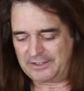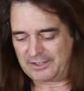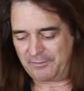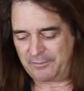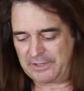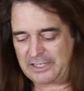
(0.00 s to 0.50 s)

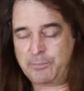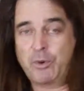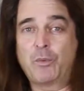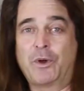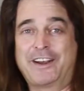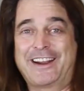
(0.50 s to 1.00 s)
So let's
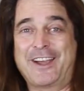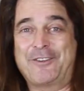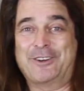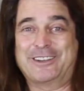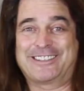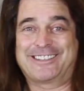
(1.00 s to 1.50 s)
put one
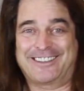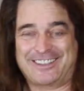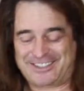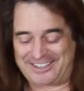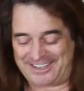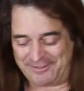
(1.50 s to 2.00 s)
together and
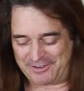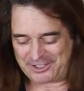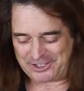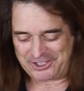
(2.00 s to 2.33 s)
let's give it a